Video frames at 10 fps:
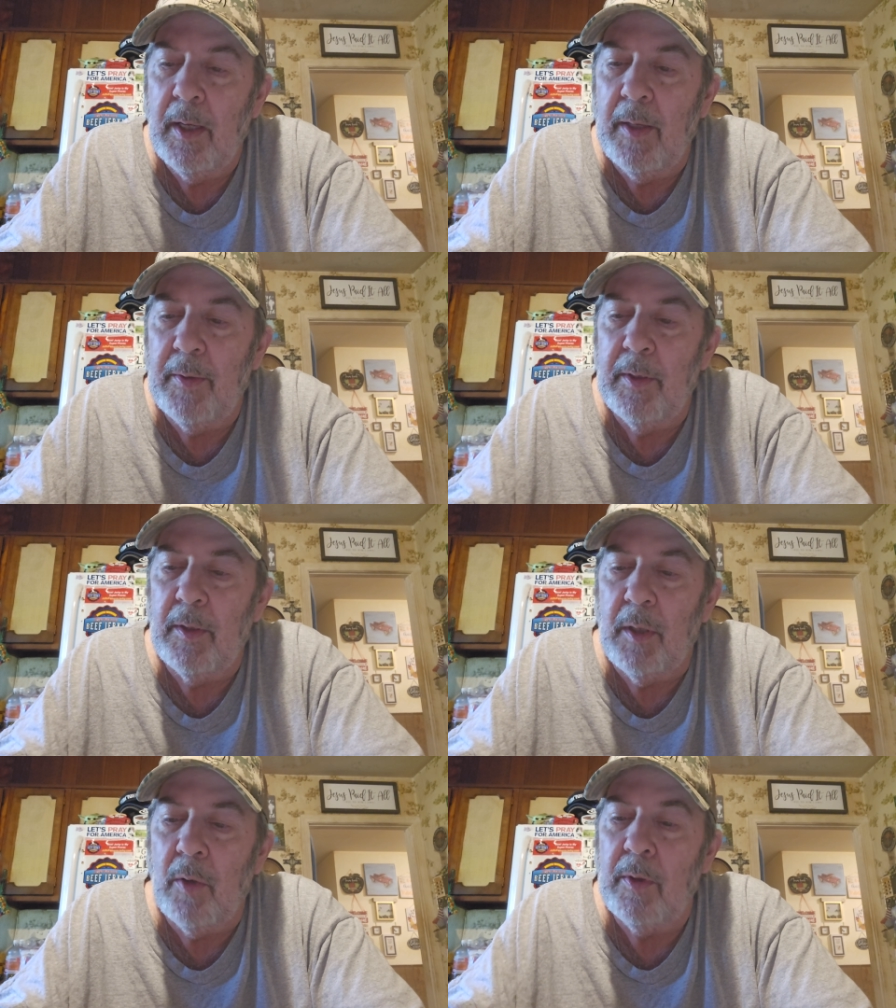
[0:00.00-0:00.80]
and
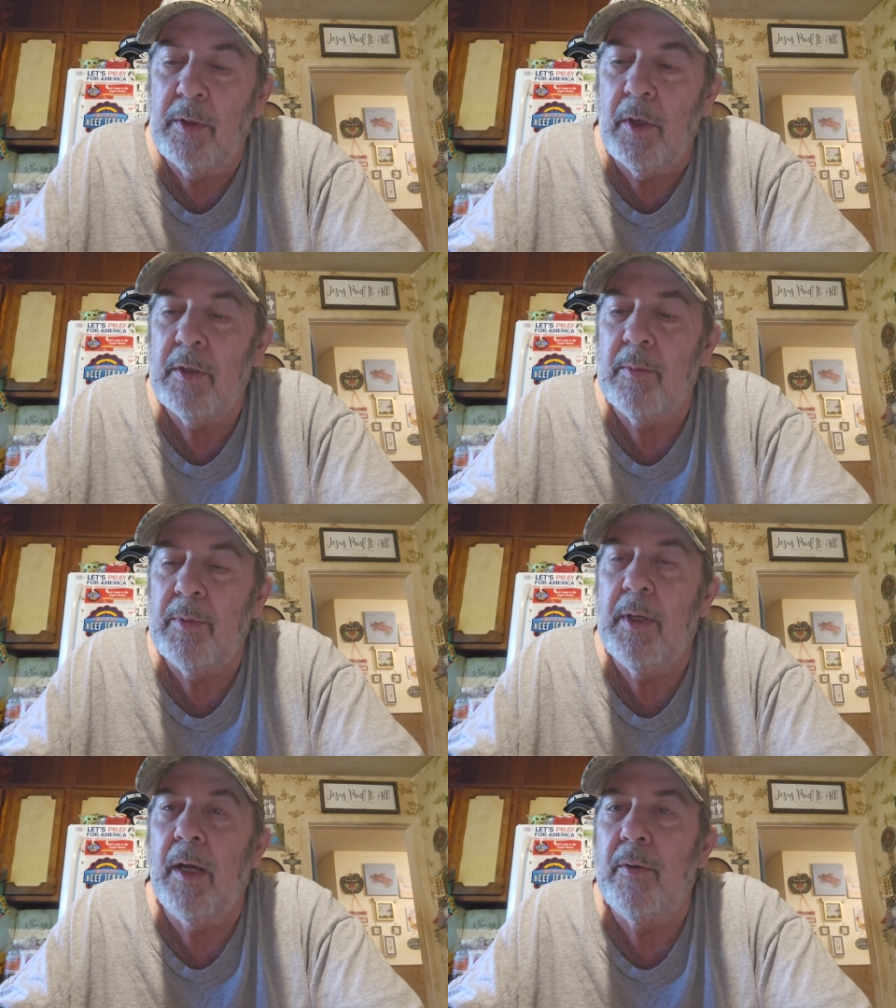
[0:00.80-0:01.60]
then Logan's
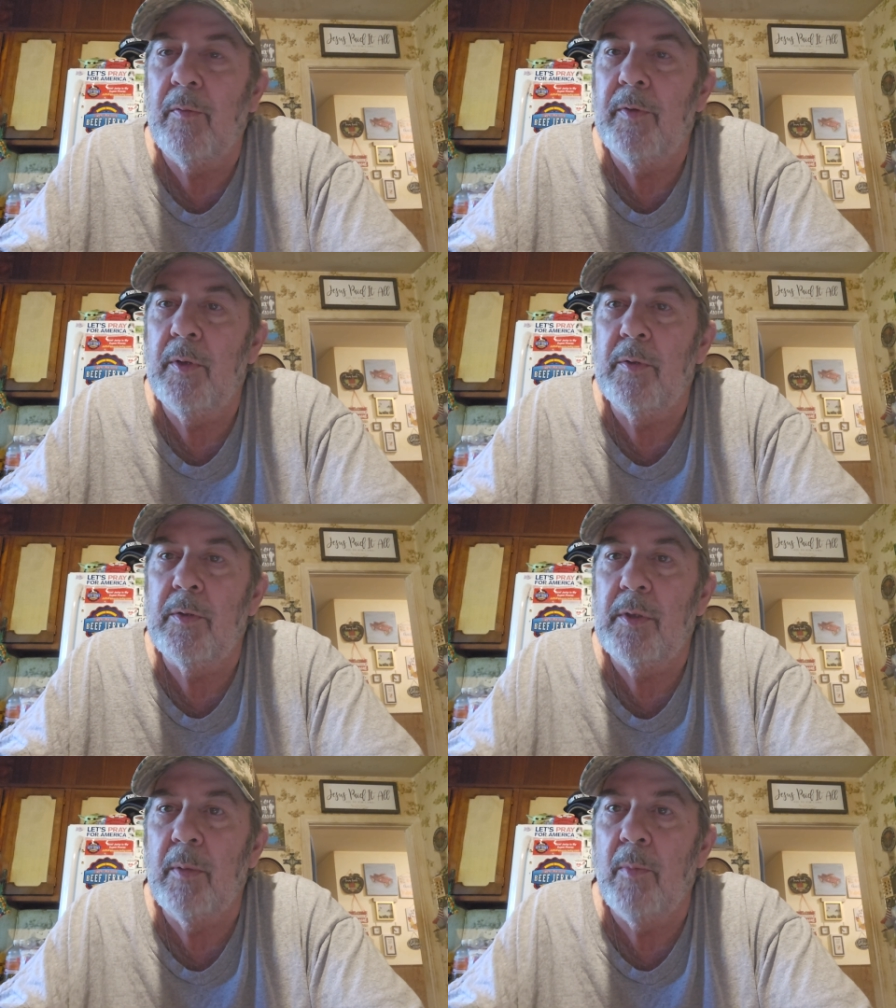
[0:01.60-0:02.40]
awesome snack
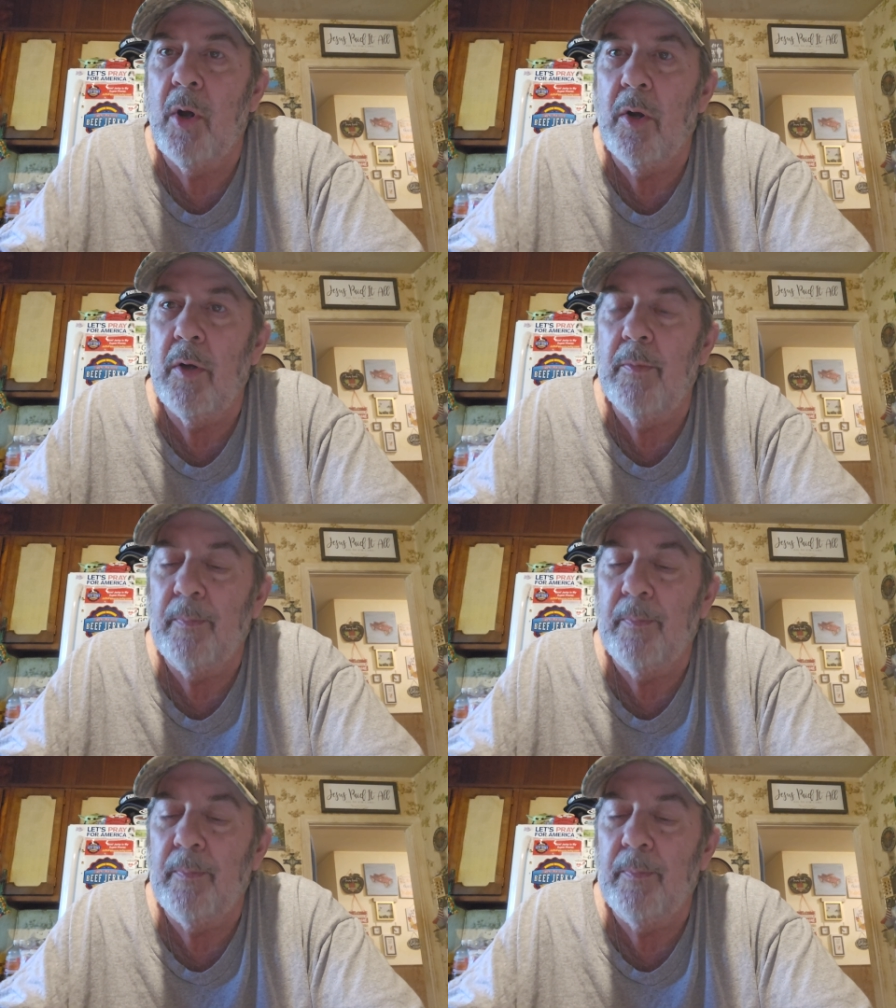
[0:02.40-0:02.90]
reviews tomorrow.